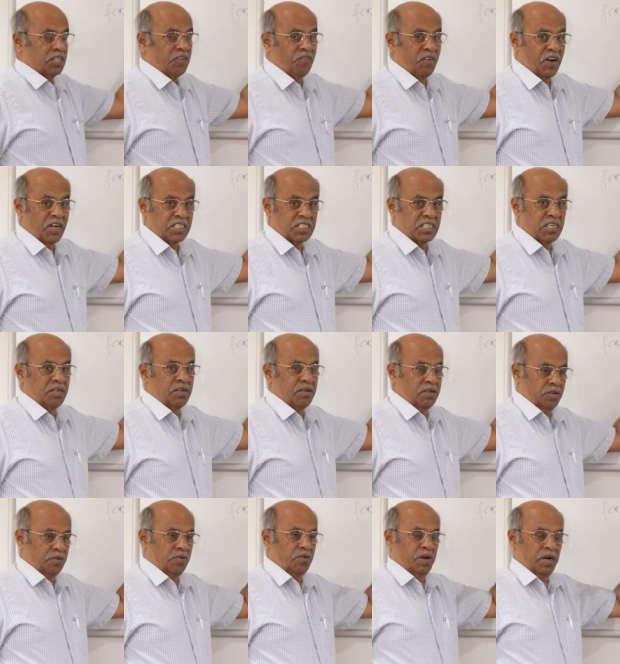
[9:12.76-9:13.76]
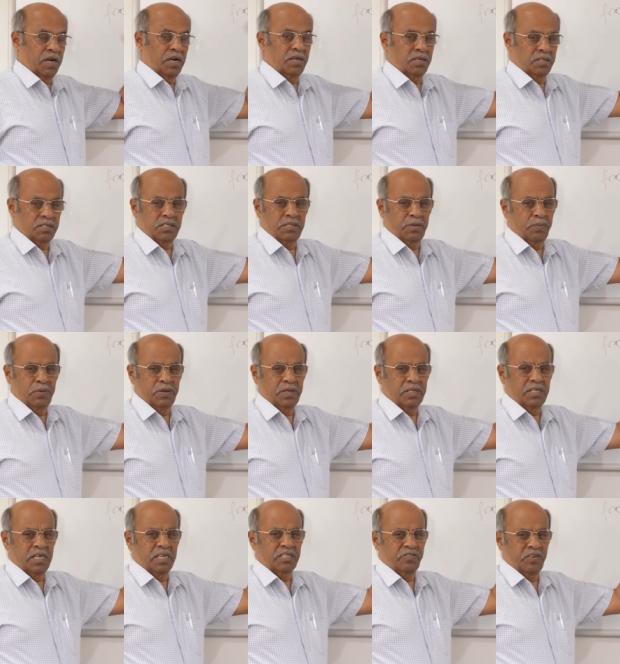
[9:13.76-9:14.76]
the function, simply,
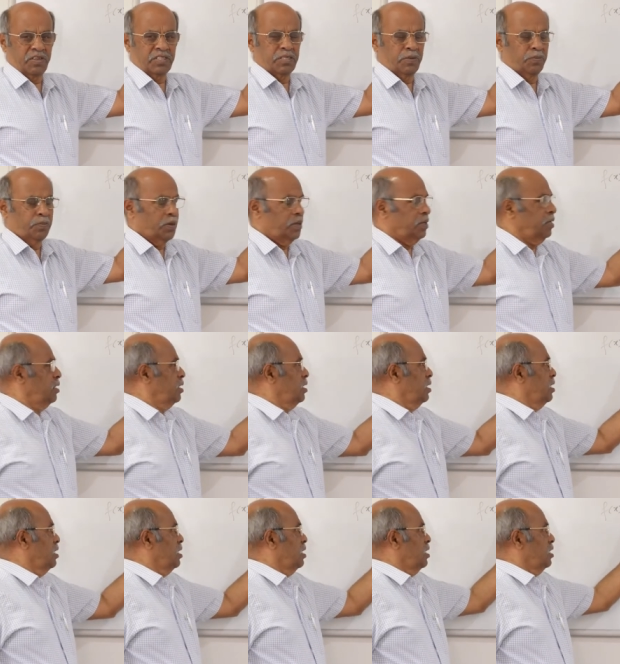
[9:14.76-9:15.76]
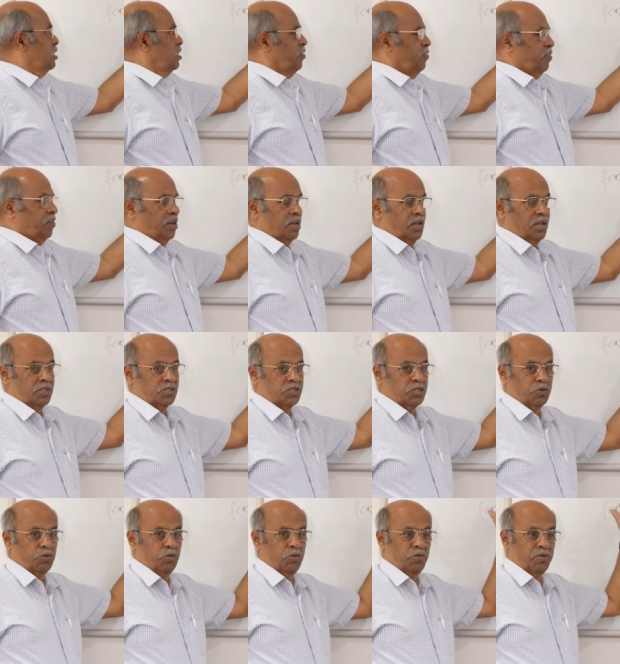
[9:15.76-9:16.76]
that's very simple. For
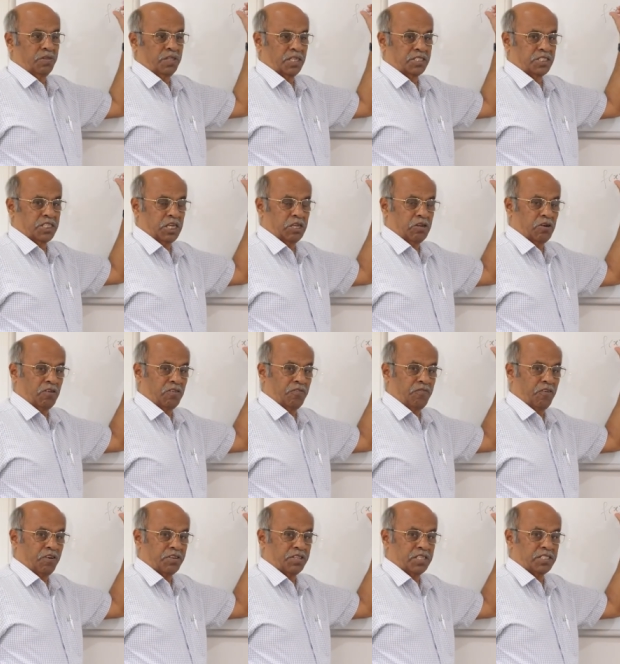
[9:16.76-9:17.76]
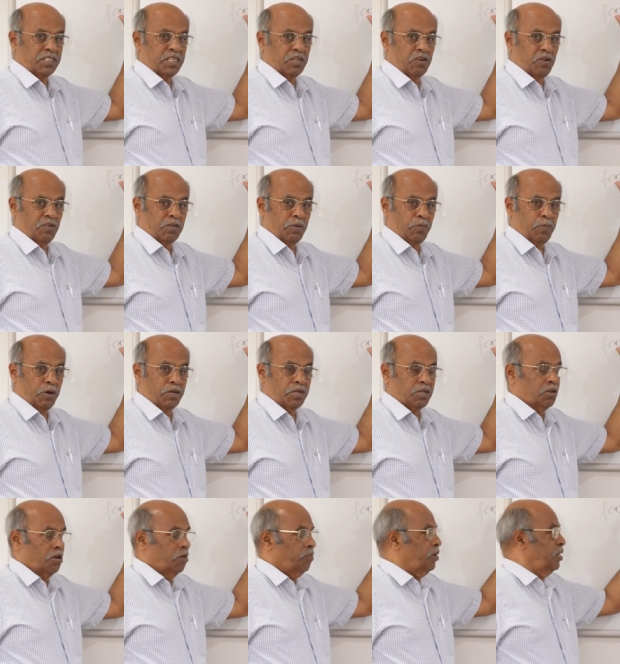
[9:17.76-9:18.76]
the 0 of the
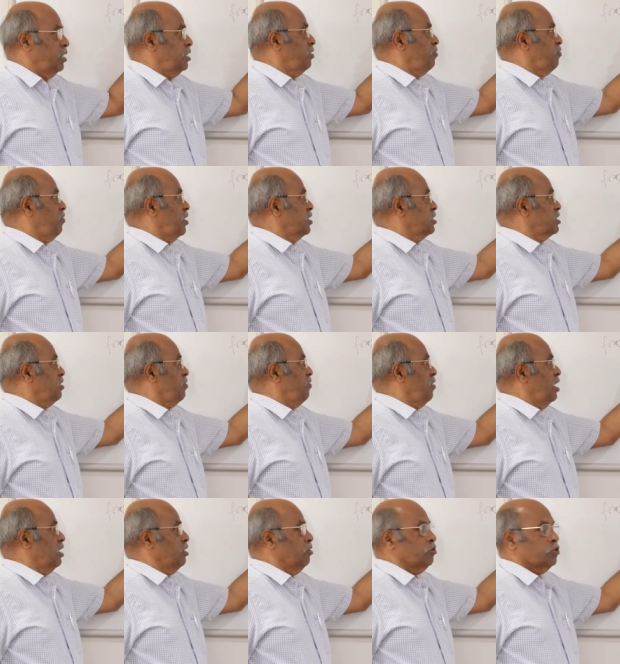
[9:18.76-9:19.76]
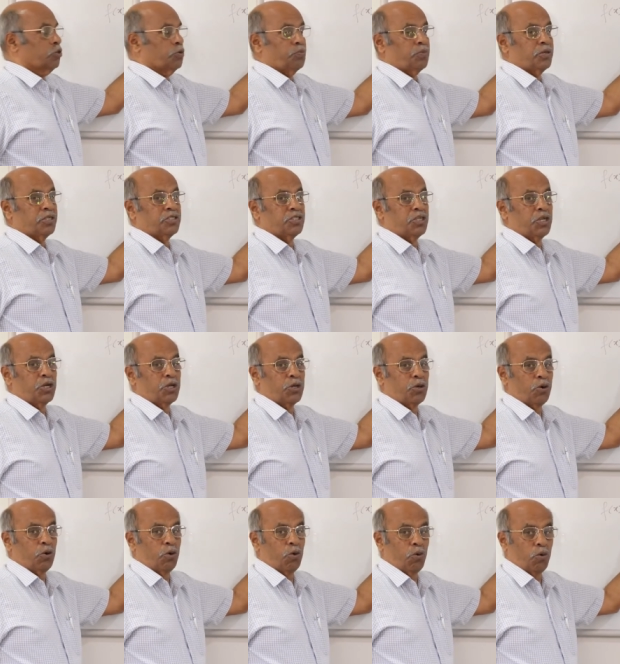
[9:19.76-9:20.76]
polynomial, the function value should be
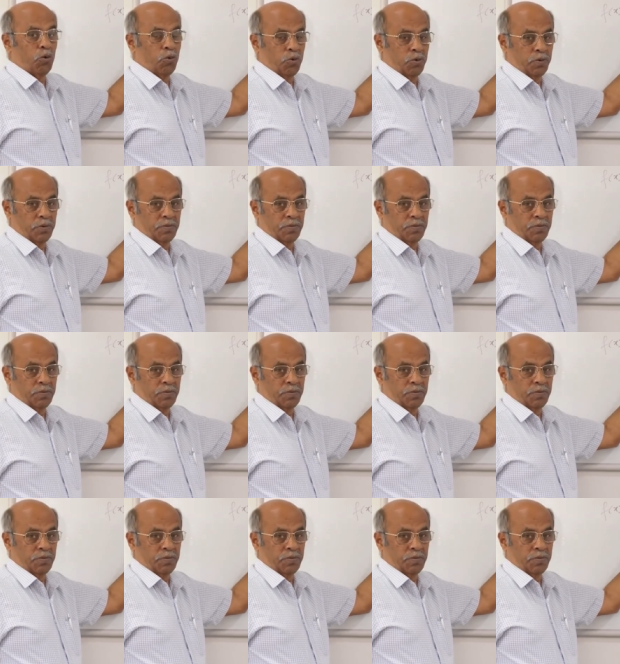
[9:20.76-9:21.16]
0.